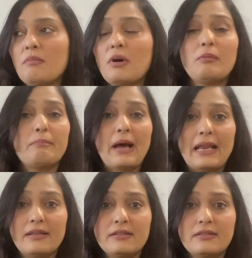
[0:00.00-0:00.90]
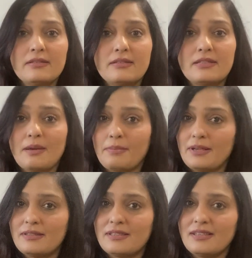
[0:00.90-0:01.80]
about balance,
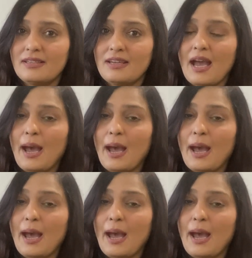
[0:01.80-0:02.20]
stability,